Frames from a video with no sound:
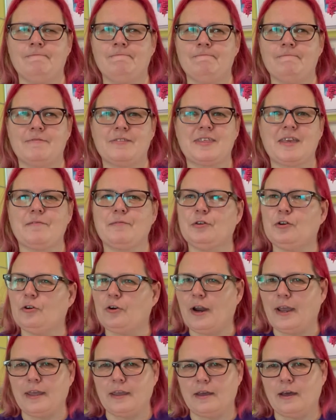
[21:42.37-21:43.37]
7 or
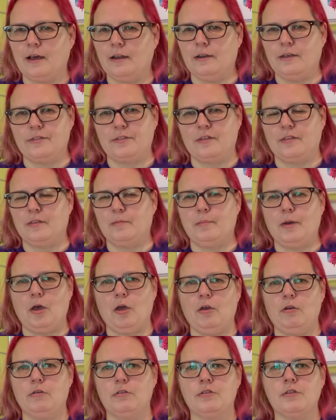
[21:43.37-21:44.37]
8 colours at the
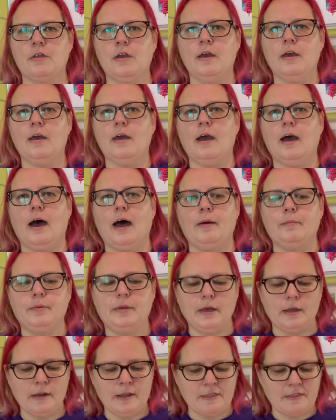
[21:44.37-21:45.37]
most. I'm
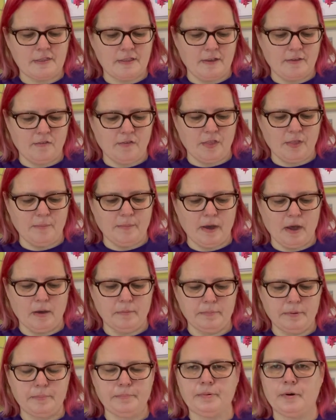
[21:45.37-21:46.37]
gonna stitch them
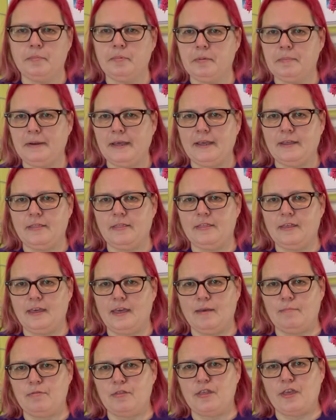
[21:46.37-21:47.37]
up probably in
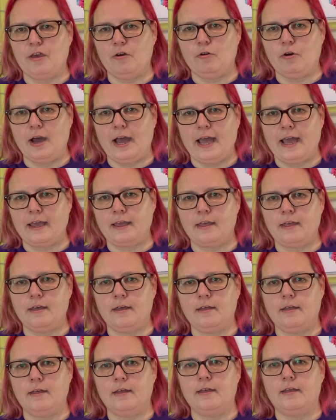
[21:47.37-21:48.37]
DMC or
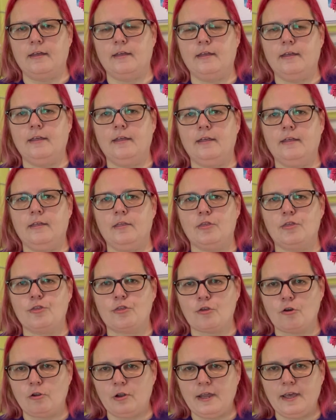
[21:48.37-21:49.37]
Anchor
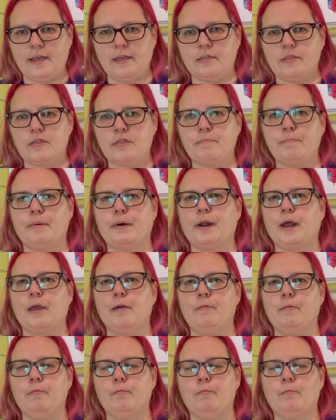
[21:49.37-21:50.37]
solids, but I
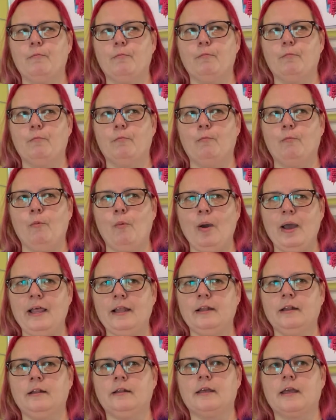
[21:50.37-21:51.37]

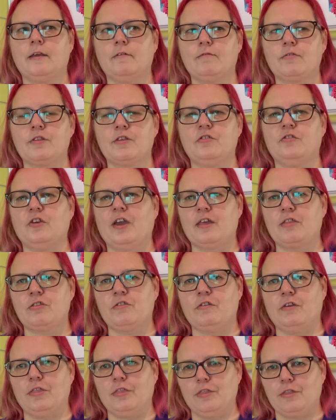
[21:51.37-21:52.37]
will give
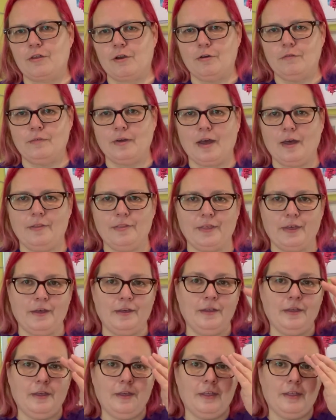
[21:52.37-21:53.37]
suggestions of other
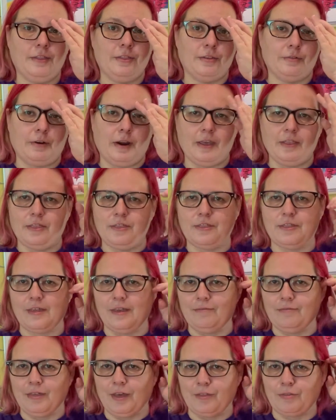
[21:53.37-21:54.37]
threads
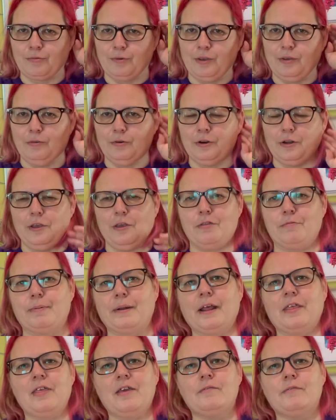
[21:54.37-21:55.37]
if that's what you want to use. But
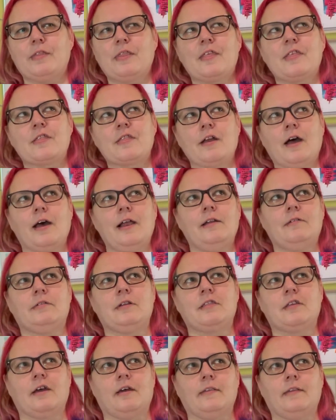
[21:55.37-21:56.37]
I think for the style of
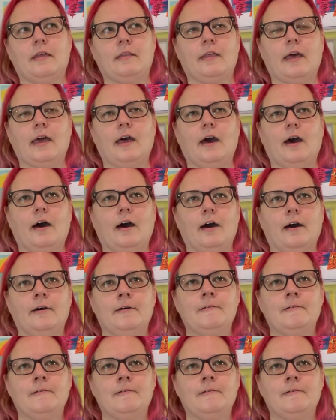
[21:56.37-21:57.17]
design that they are,